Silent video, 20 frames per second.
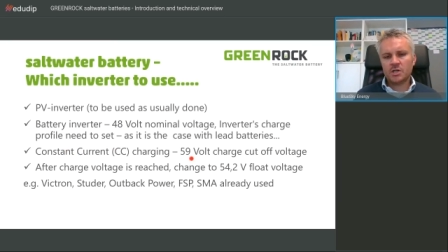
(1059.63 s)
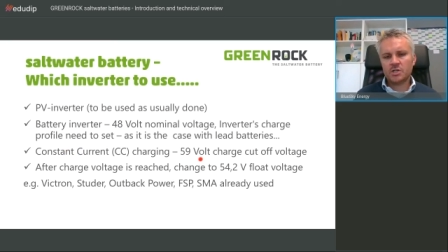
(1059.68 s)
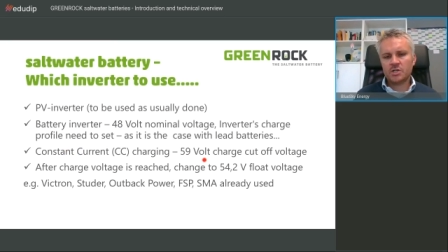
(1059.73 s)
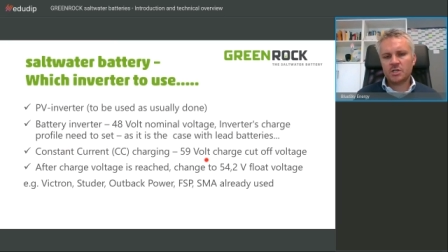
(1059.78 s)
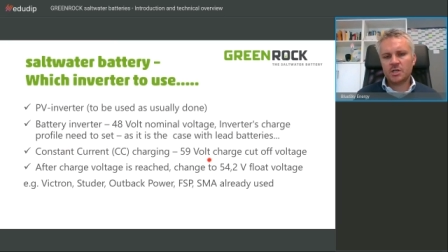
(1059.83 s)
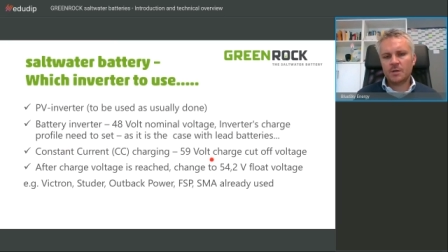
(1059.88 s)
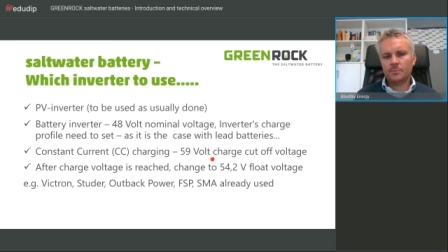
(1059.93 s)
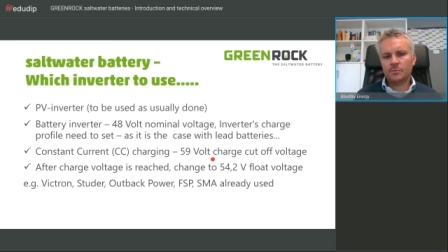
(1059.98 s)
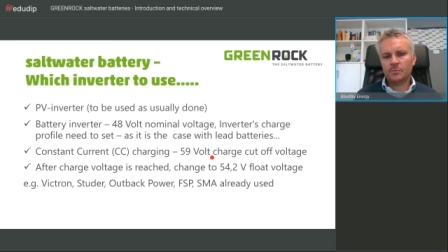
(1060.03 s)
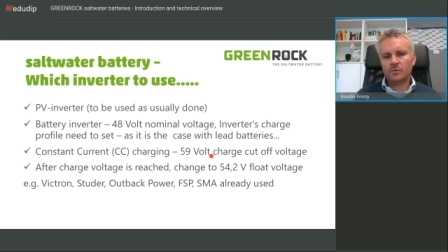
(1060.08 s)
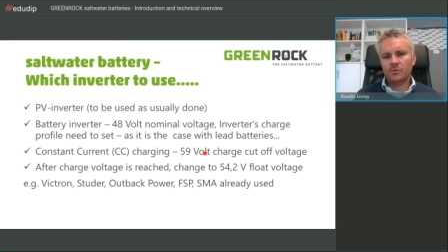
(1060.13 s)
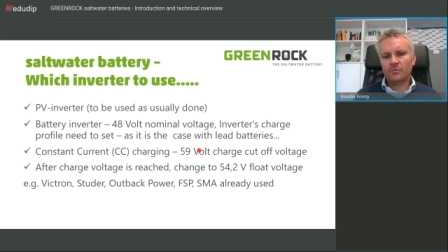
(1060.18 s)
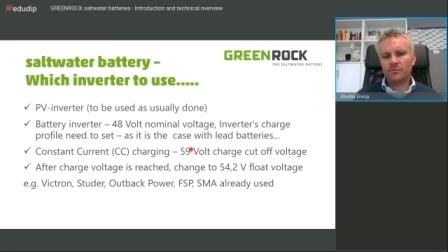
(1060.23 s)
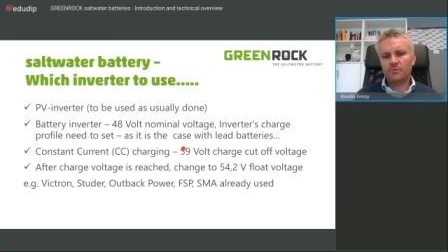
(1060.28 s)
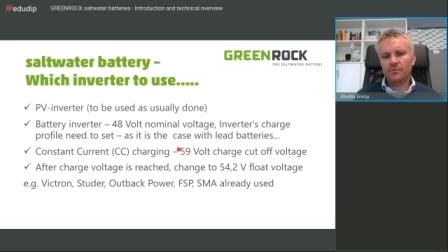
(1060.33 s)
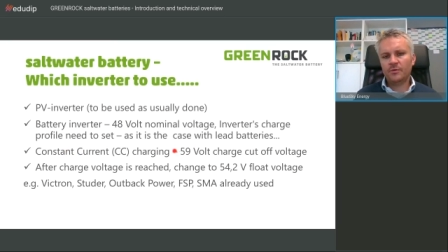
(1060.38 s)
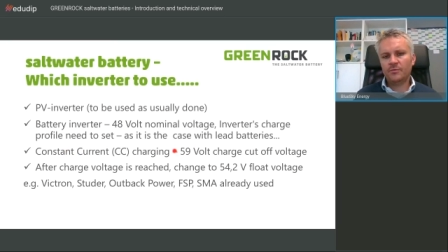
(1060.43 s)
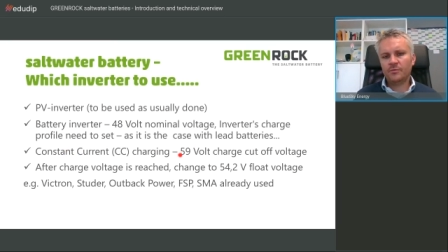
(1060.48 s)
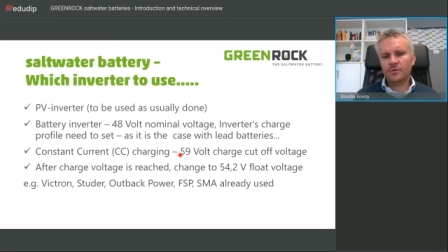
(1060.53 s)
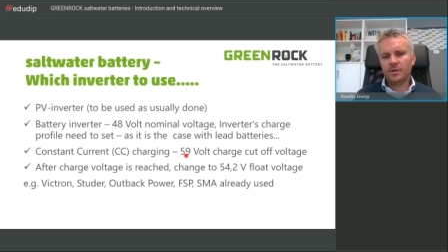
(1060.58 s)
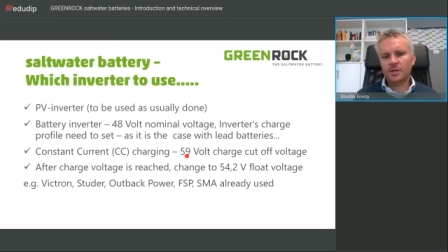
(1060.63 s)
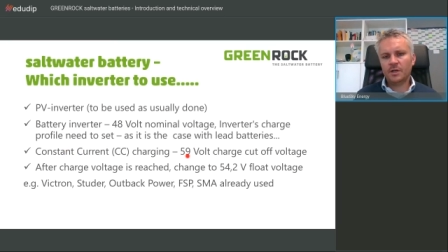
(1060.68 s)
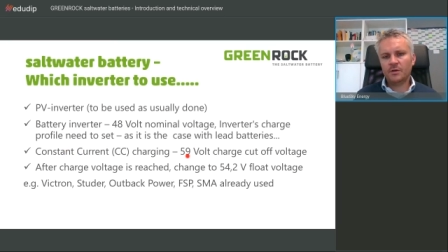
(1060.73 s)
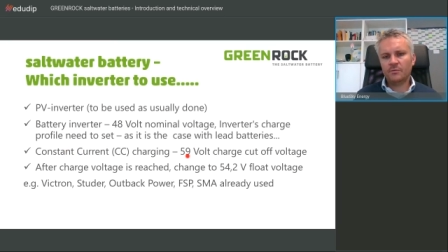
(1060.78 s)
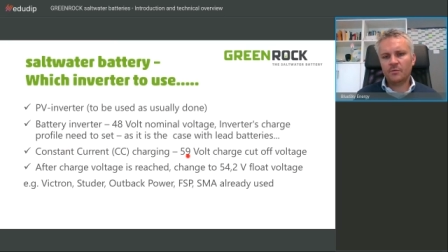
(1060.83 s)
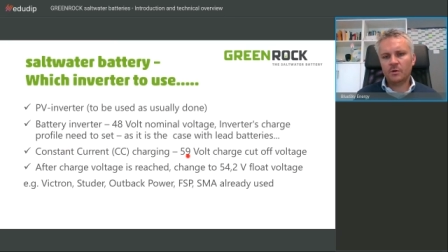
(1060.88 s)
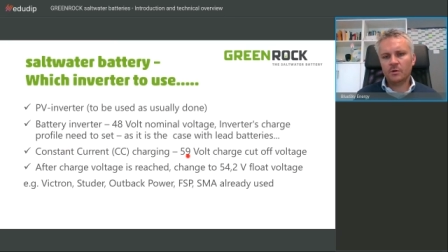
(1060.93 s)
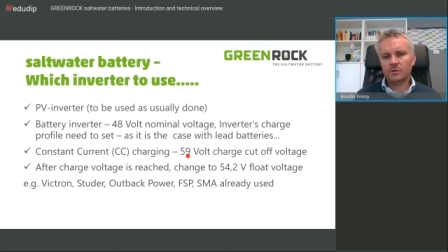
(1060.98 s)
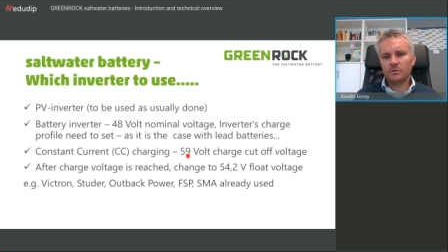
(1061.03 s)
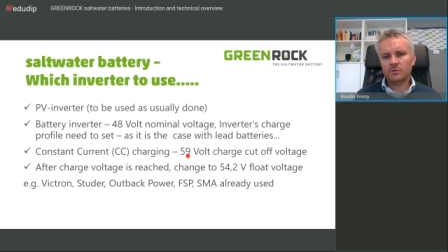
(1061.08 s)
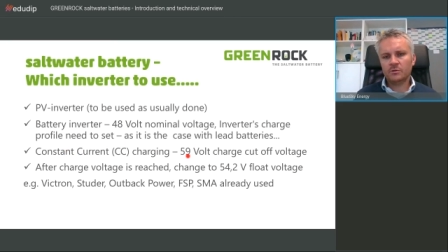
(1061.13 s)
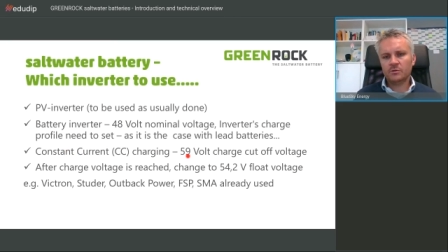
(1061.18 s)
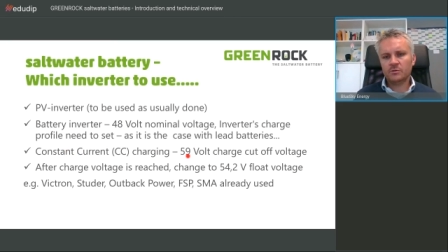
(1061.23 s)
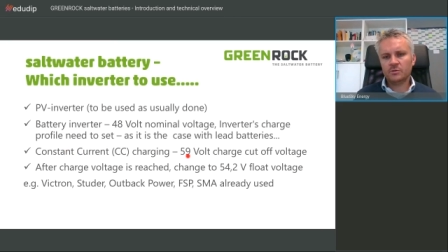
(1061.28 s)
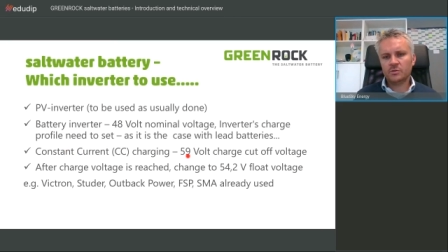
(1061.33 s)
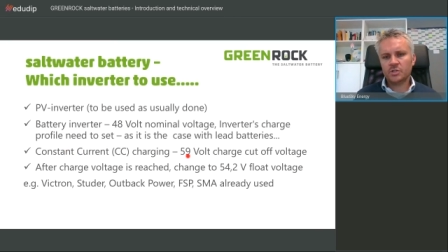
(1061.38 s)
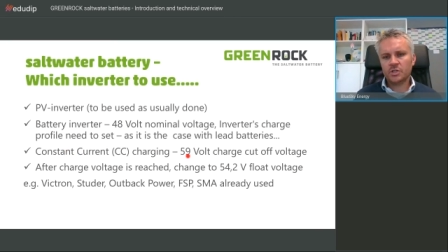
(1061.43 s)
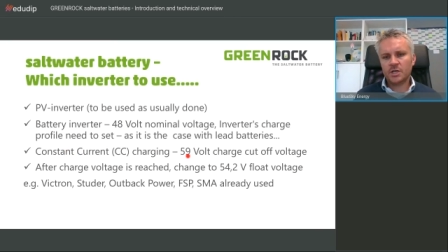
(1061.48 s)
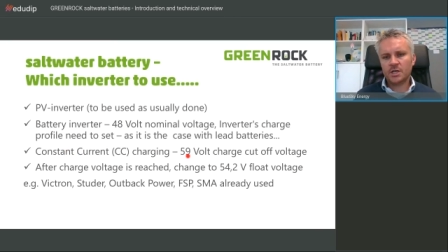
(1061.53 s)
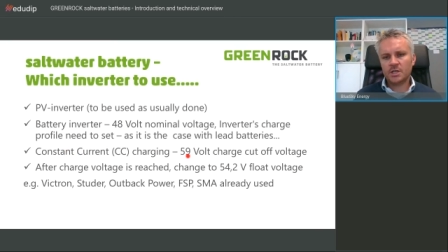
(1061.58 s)
and then we cut it off and we
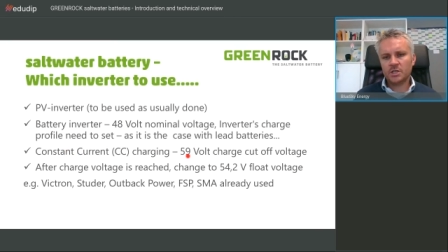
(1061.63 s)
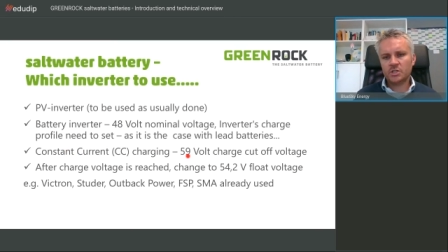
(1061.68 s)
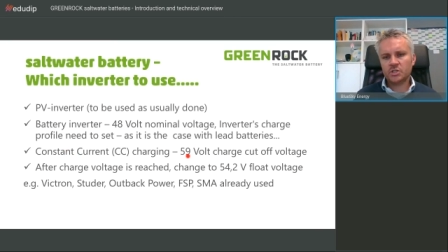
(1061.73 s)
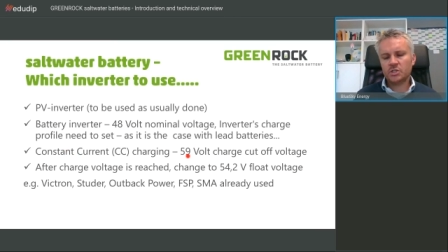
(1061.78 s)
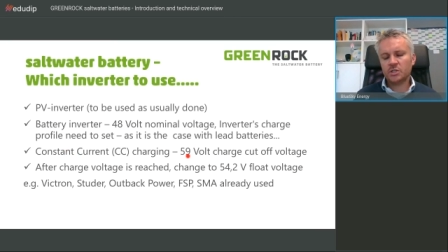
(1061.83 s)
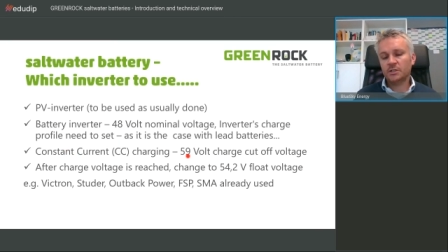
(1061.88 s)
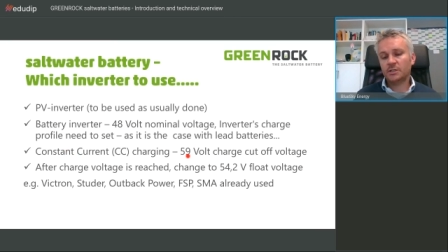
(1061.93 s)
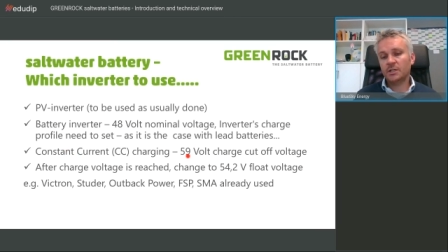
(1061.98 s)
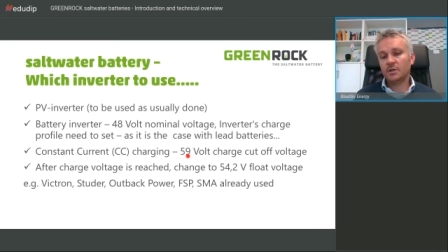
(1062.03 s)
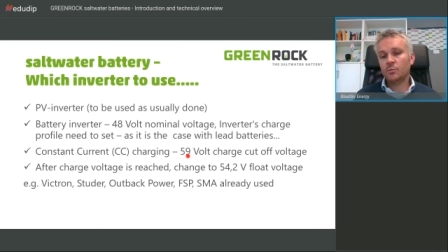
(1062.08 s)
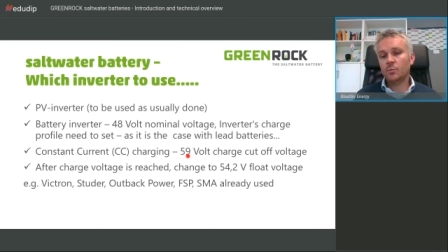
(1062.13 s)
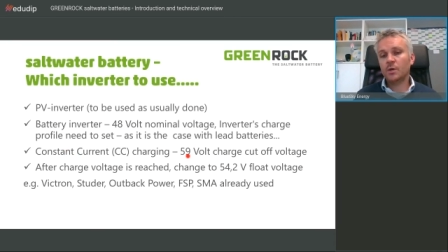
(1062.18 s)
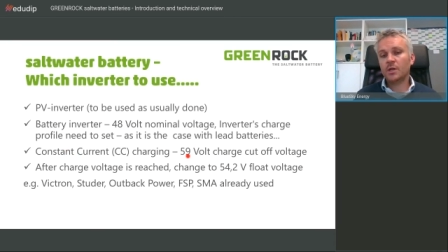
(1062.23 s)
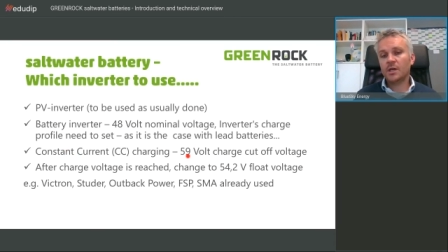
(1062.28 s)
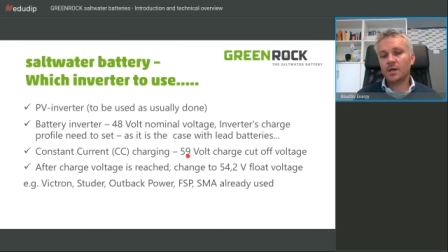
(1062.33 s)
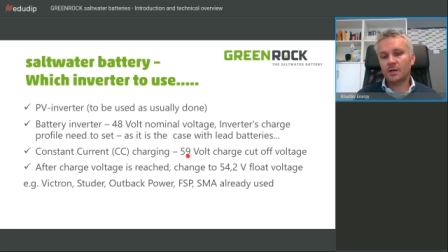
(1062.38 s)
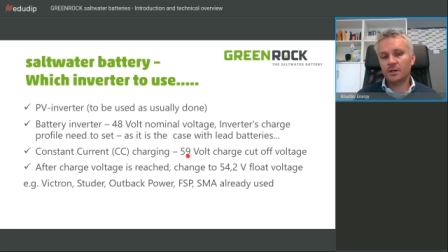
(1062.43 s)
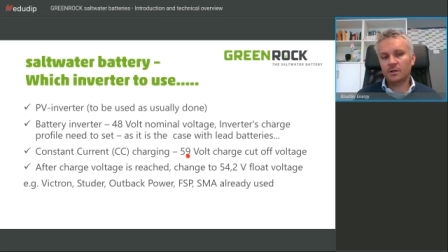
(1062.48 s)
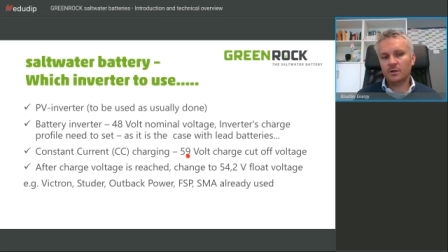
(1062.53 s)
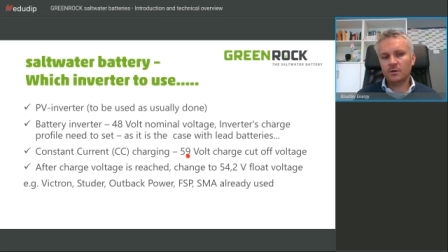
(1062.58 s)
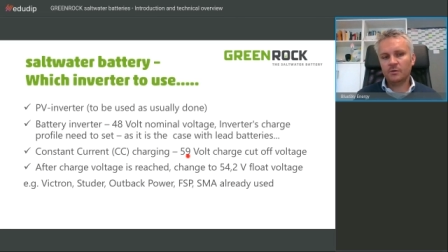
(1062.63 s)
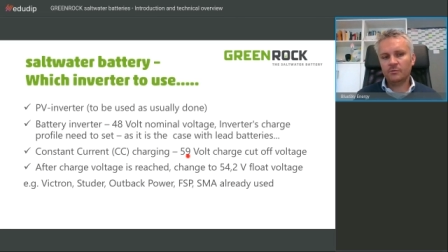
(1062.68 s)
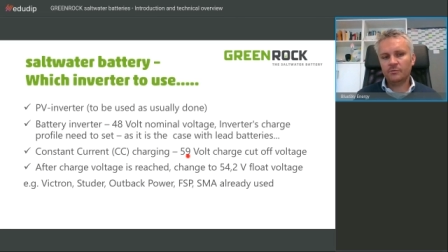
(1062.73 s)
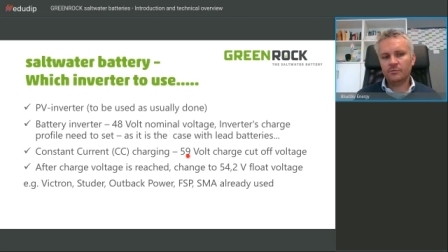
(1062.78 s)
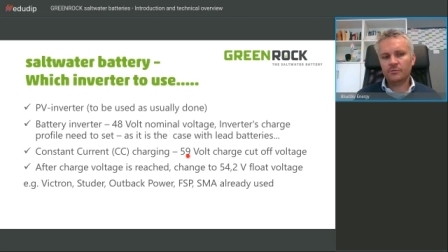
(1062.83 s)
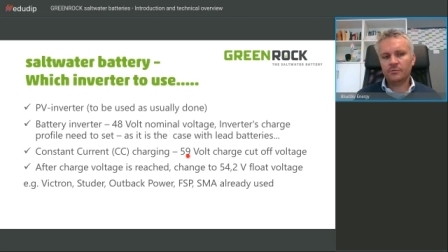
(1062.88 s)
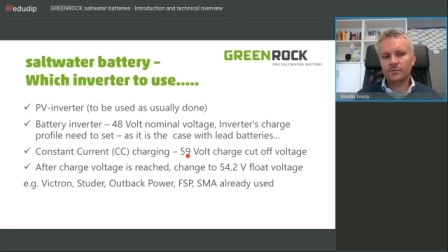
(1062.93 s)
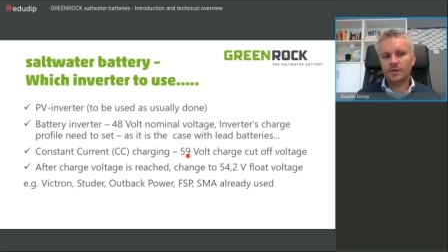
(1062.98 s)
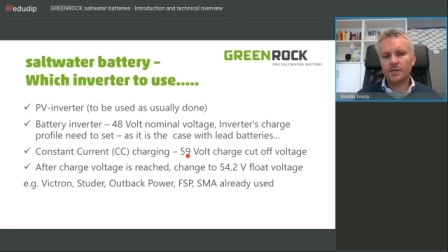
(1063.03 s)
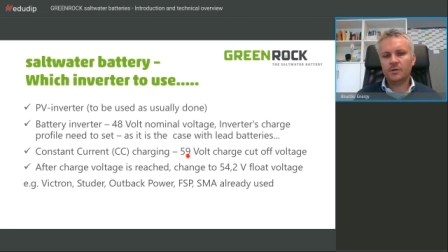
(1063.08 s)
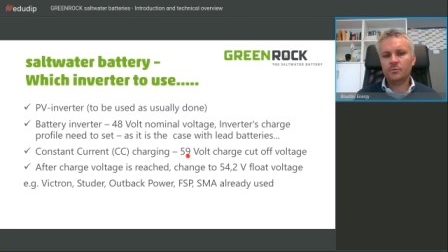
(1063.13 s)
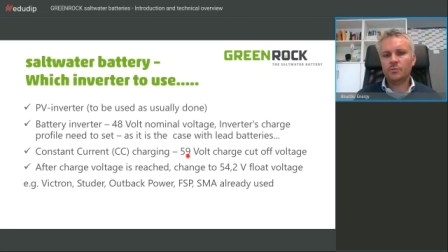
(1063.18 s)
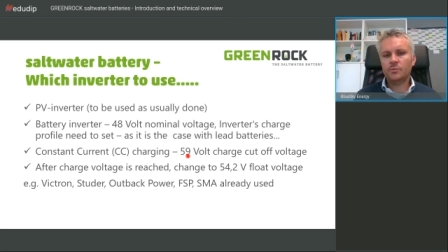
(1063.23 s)
change then into the float.